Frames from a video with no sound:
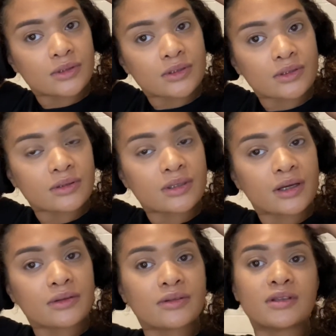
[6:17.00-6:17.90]
So now
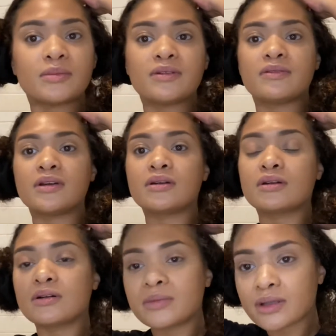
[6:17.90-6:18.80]
you'll see me finger
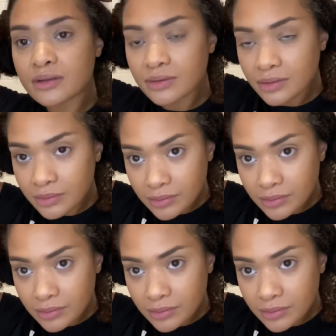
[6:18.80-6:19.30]
coming through.